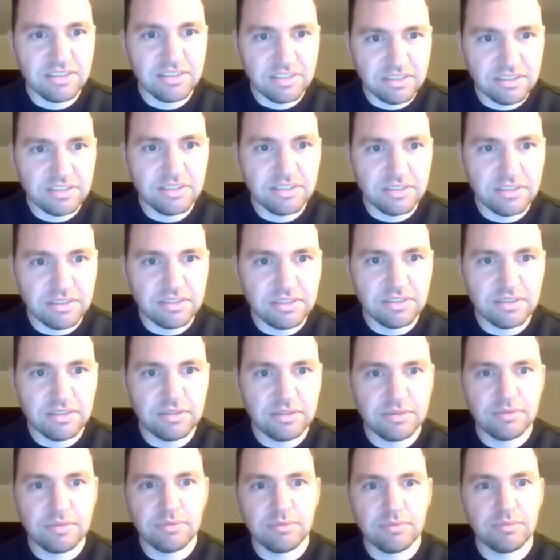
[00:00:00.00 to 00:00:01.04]

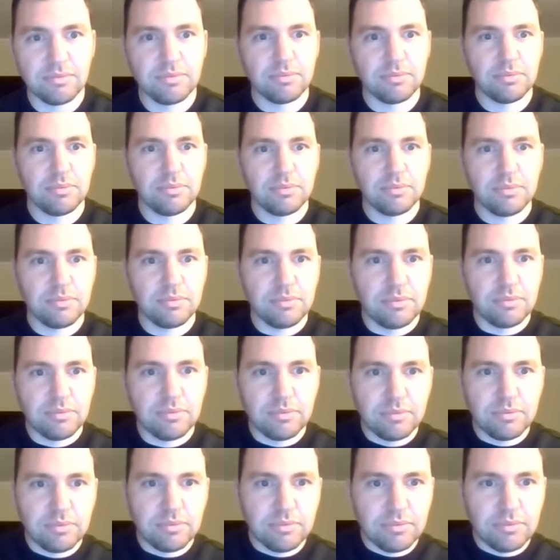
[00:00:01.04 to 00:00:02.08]

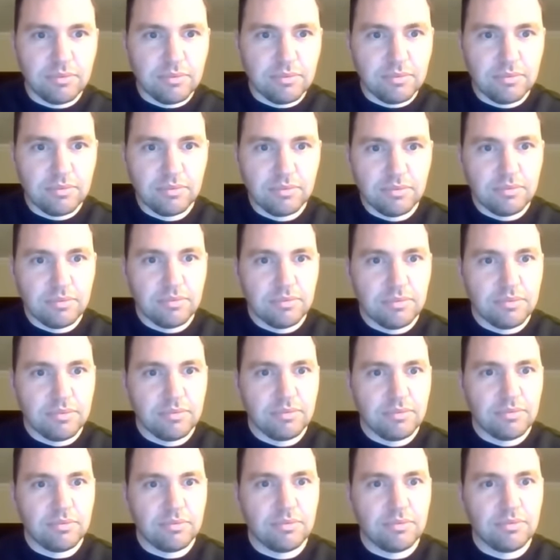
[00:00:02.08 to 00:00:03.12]

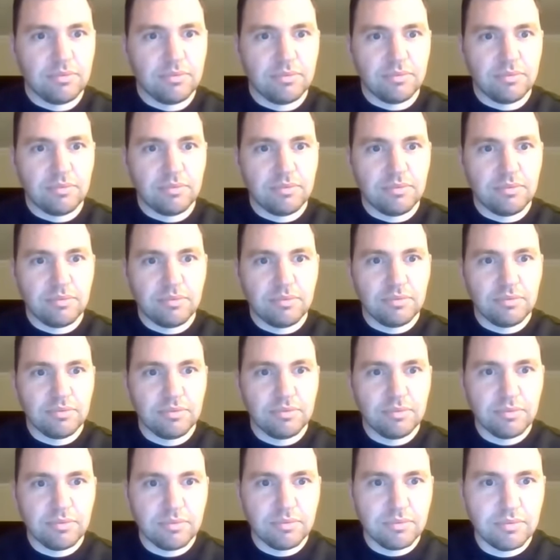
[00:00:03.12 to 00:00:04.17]

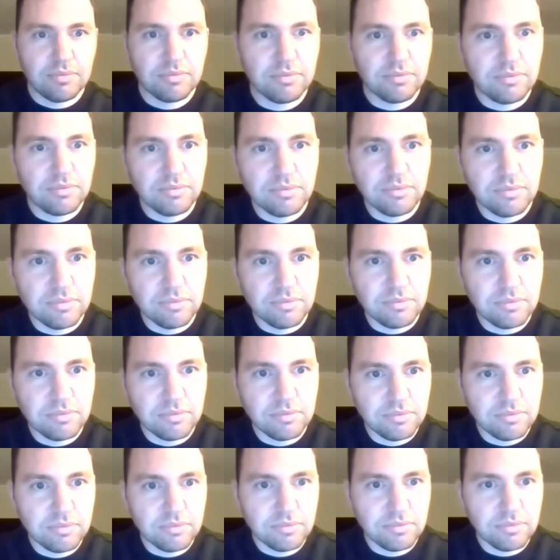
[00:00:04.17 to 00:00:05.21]

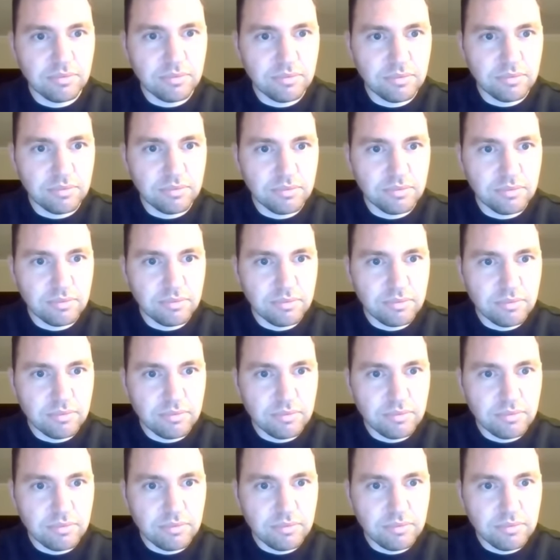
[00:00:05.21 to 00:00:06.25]

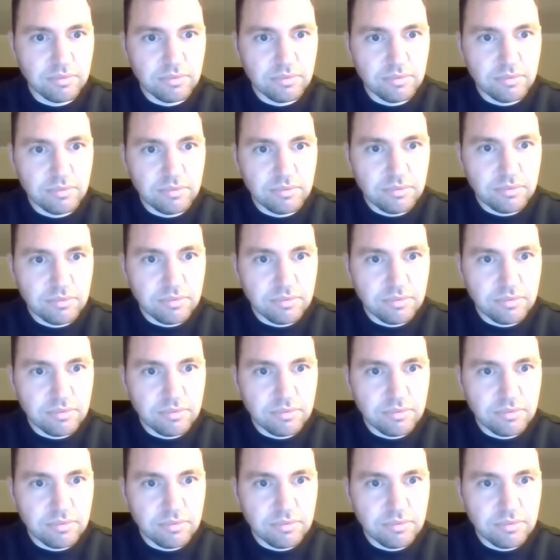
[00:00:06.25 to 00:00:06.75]
The person shown says nothing.